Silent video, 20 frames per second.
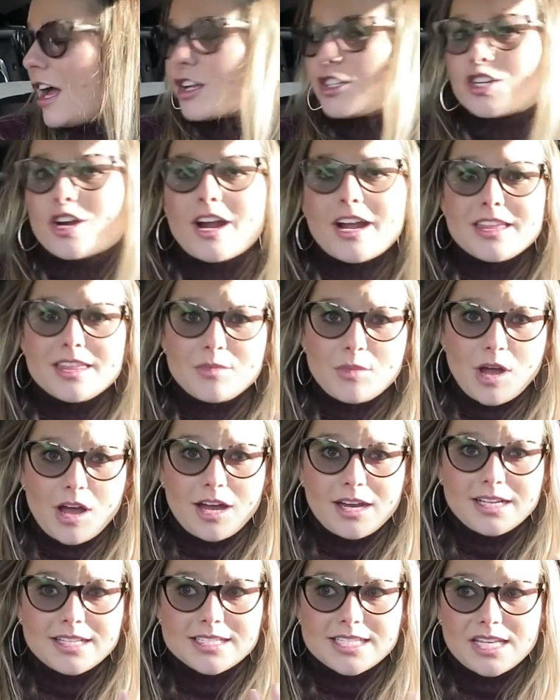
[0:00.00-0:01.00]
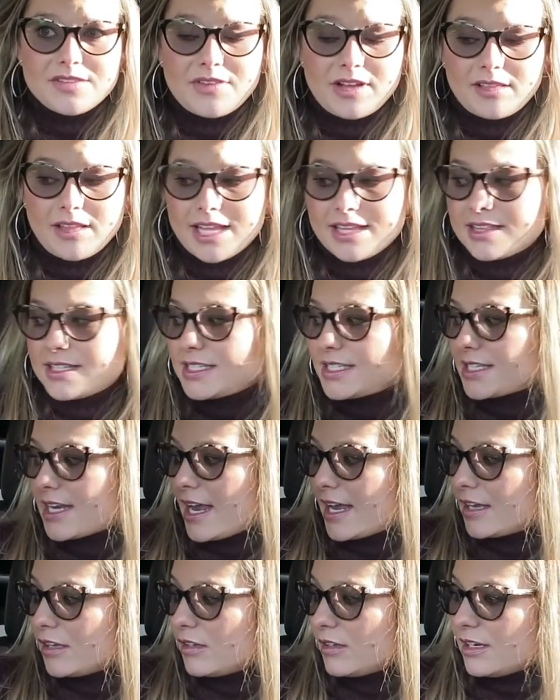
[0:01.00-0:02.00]
I'll try them on and see if I like the
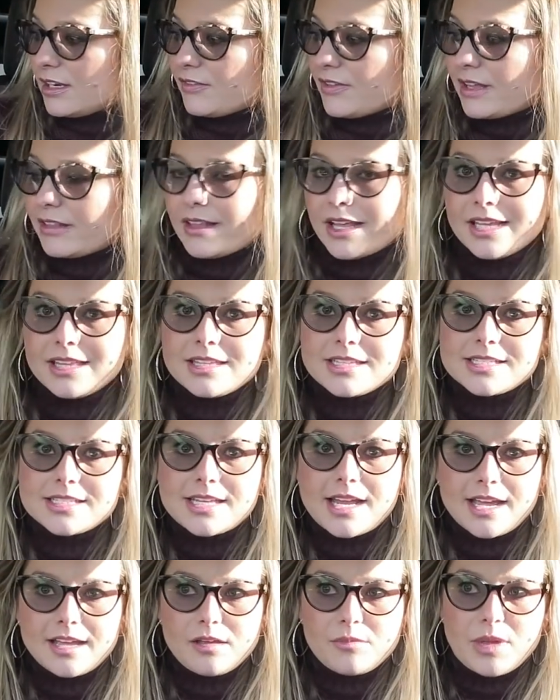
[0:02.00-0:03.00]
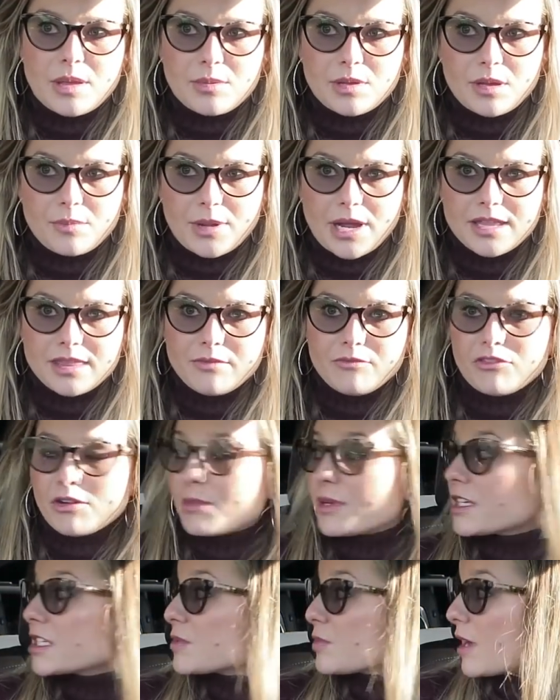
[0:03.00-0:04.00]
style. And if I like the style, maybe I'll buy them
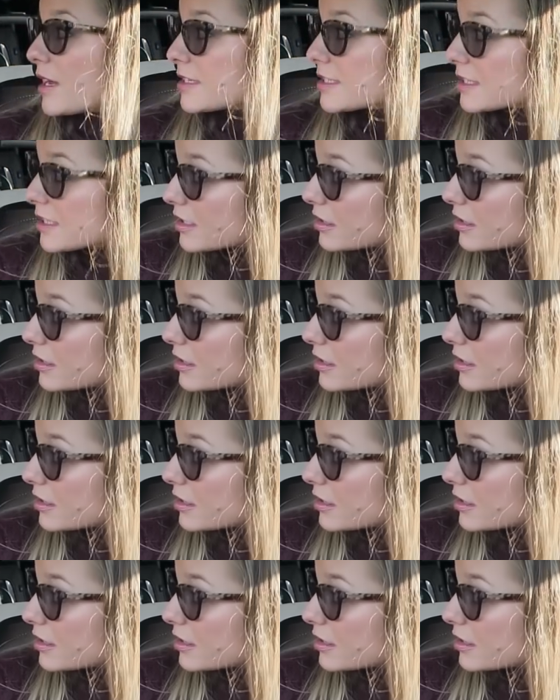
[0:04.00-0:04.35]
from Express.